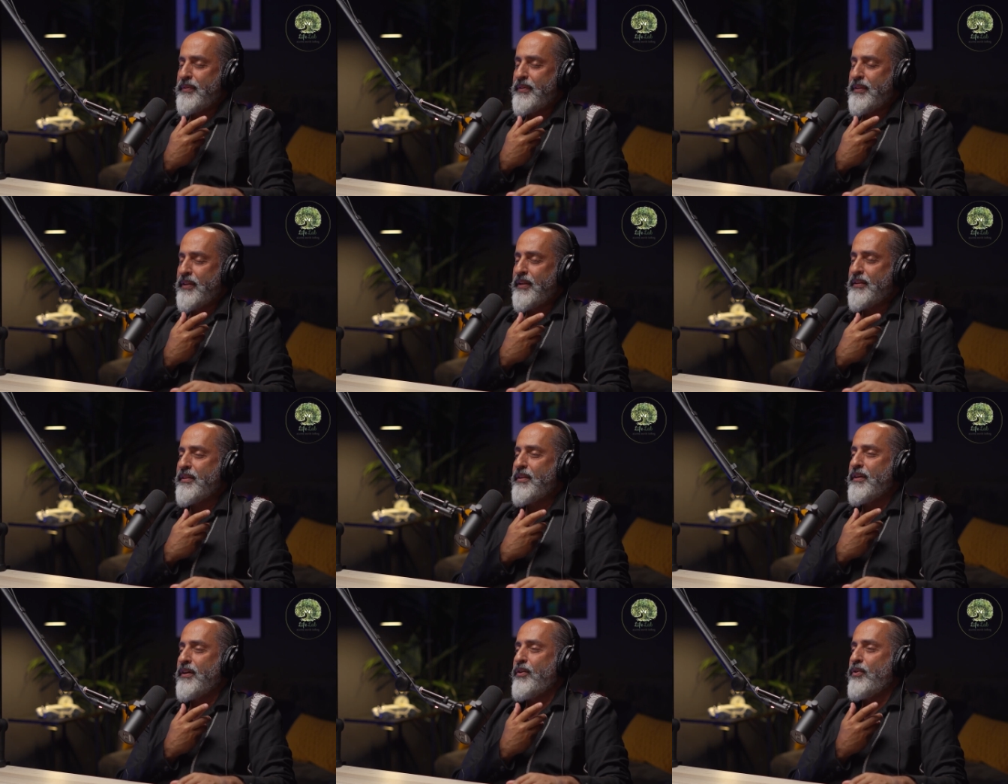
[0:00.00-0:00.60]

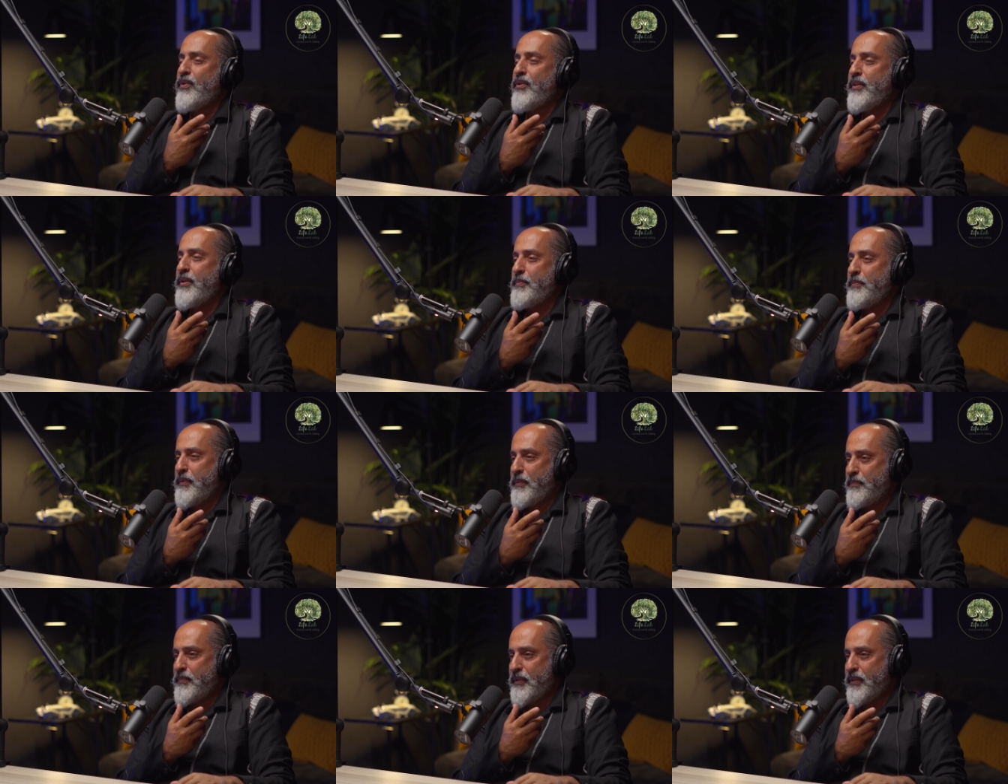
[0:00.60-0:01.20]
not all the
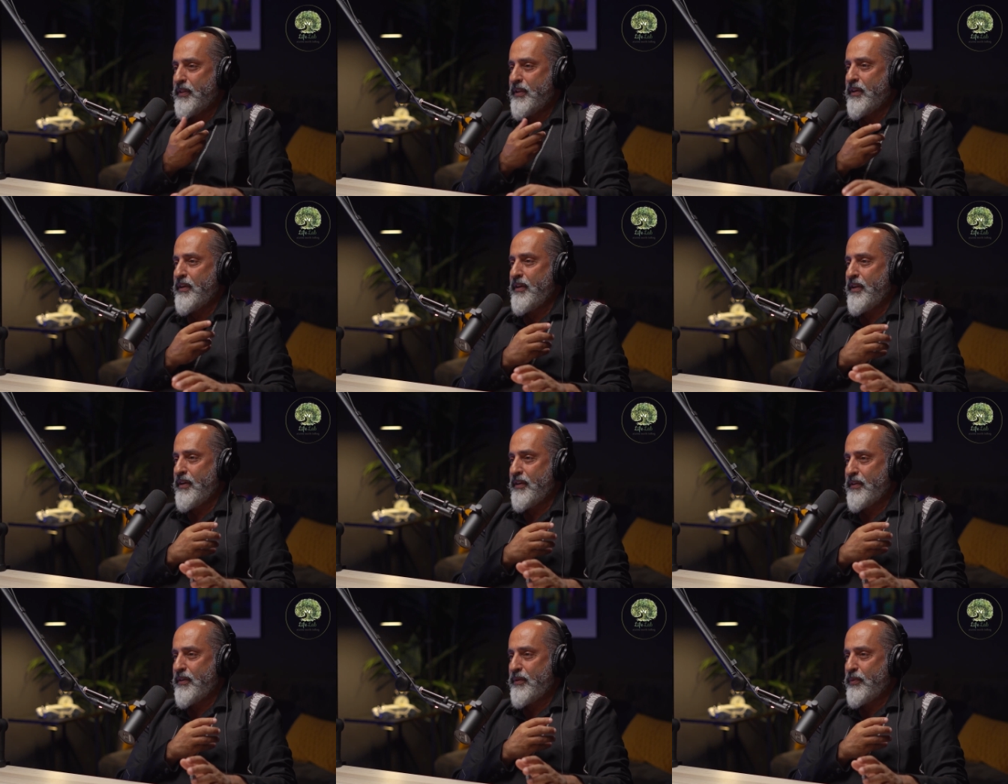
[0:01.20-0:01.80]
people they
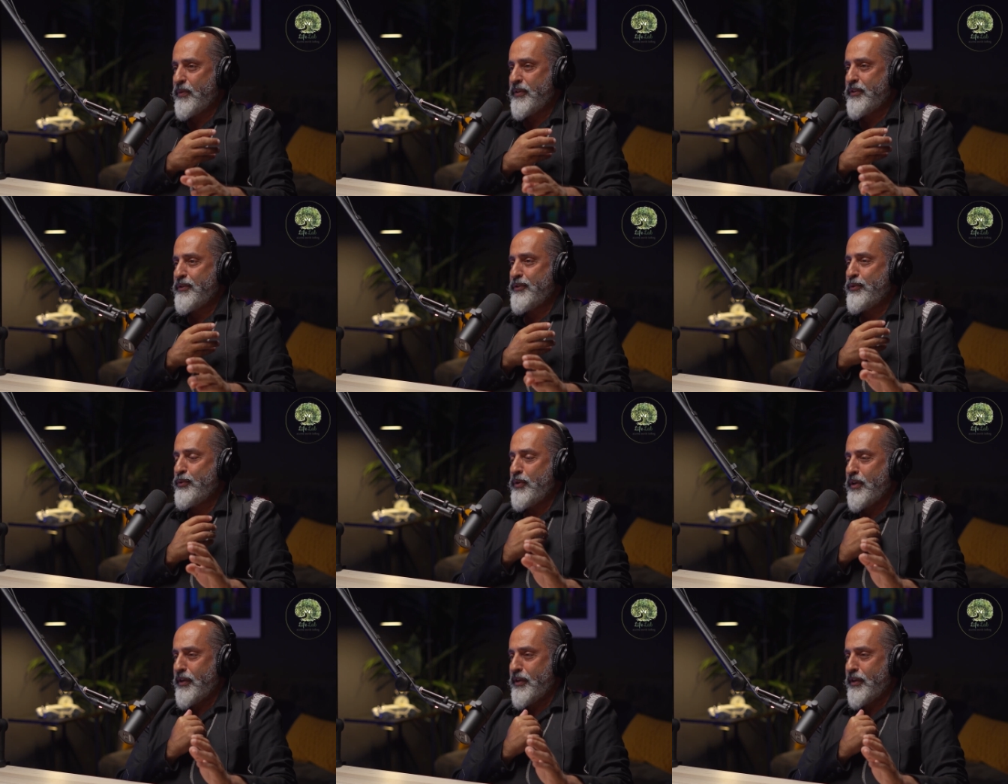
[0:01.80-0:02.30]
like what you